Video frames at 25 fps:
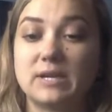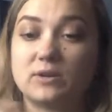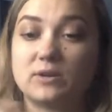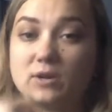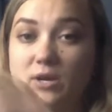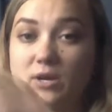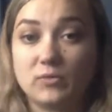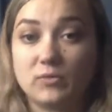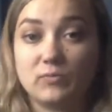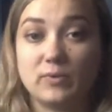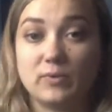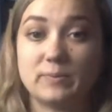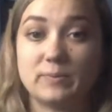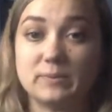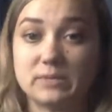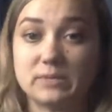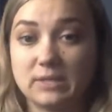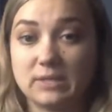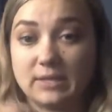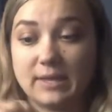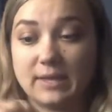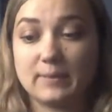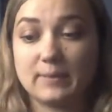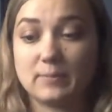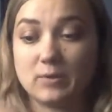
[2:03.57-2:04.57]
I ripped the
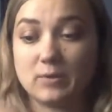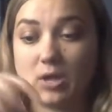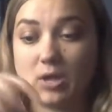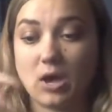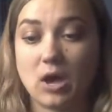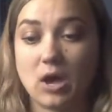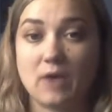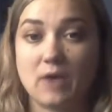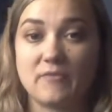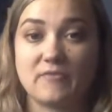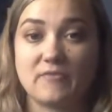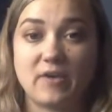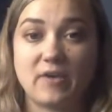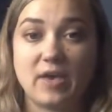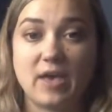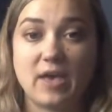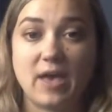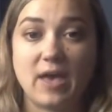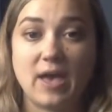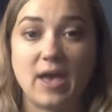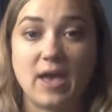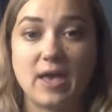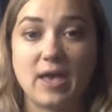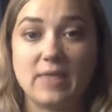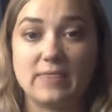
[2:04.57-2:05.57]
label off,
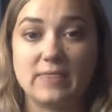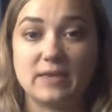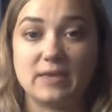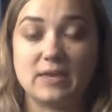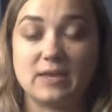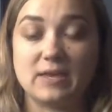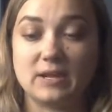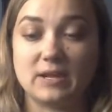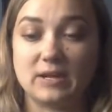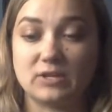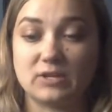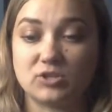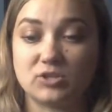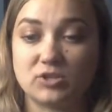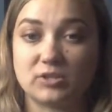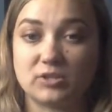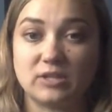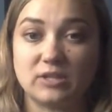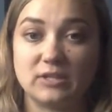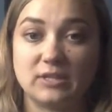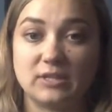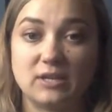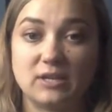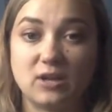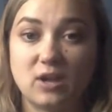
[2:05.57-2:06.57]
and then I took the
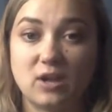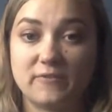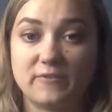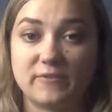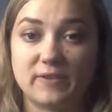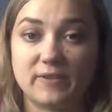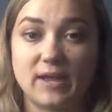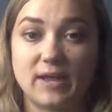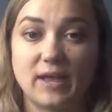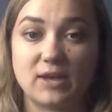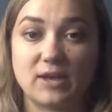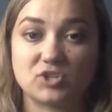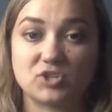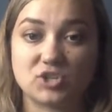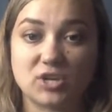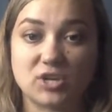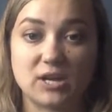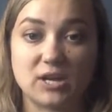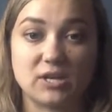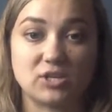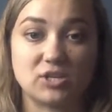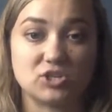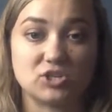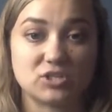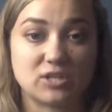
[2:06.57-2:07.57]
lid off, and I actually
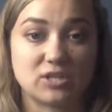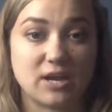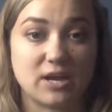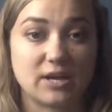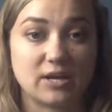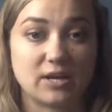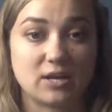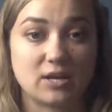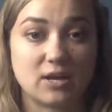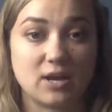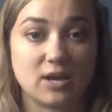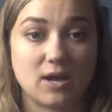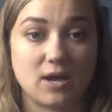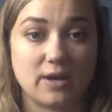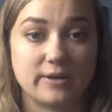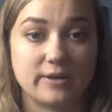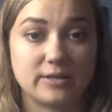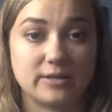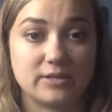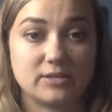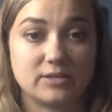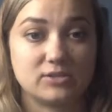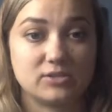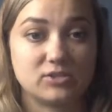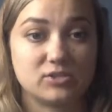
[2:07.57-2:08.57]
kind of cut
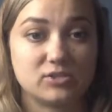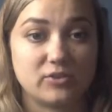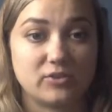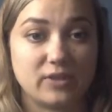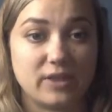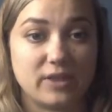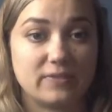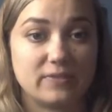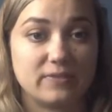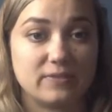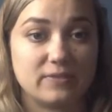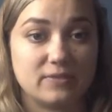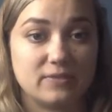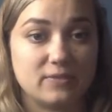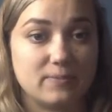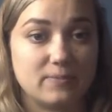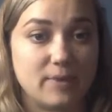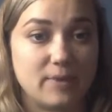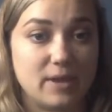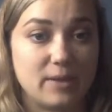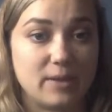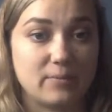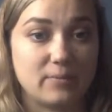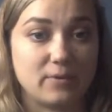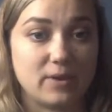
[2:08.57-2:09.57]
it so that the
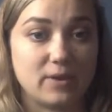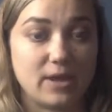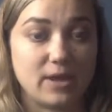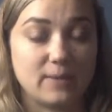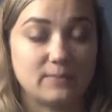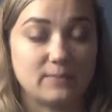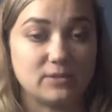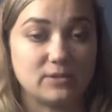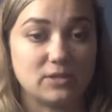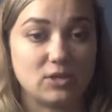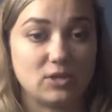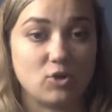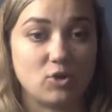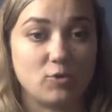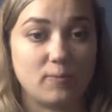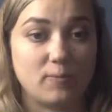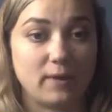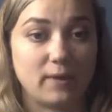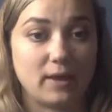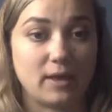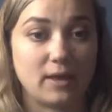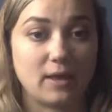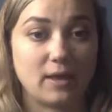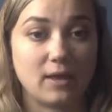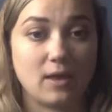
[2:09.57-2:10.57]
paper came to the
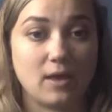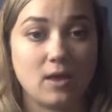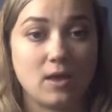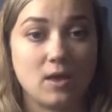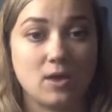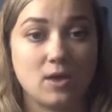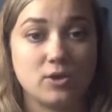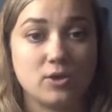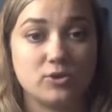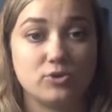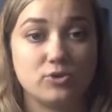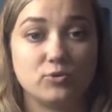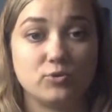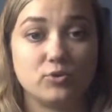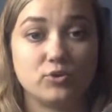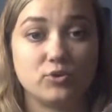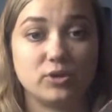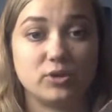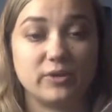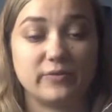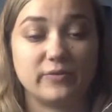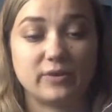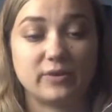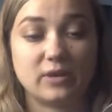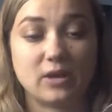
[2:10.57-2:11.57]
opening. You could
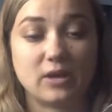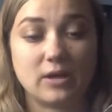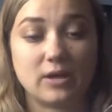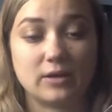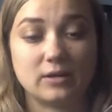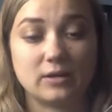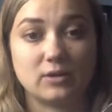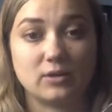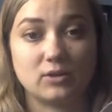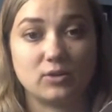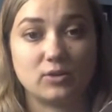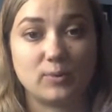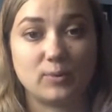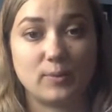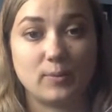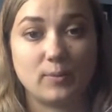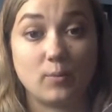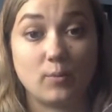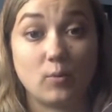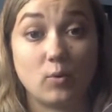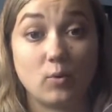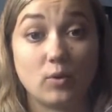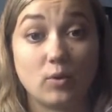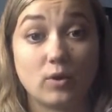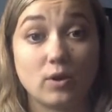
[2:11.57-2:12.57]
even cut it a little bit
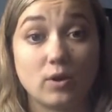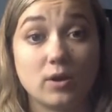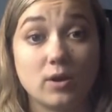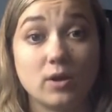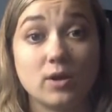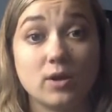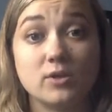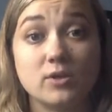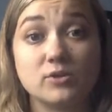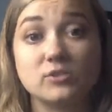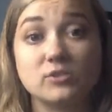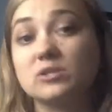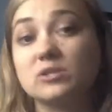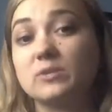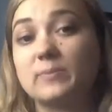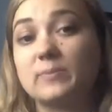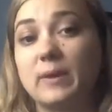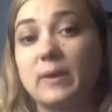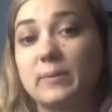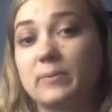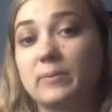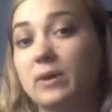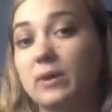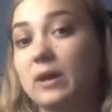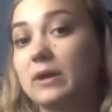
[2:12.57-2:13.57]
more so the
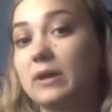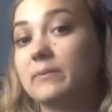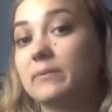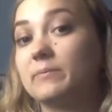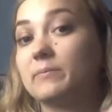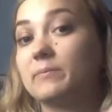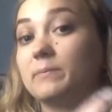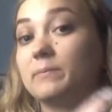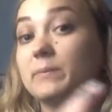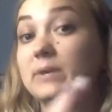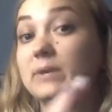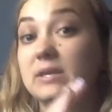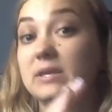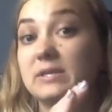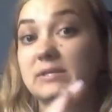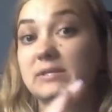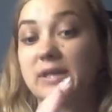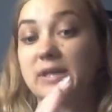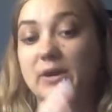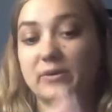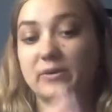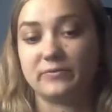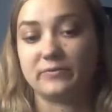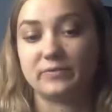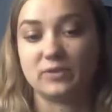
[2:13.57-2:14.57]
paper kind of peeks
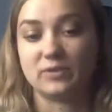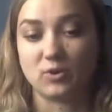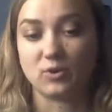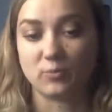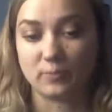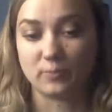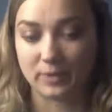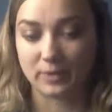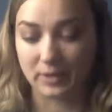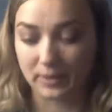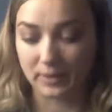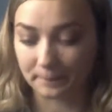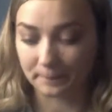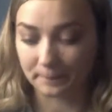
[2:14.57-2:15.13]
out of the opening.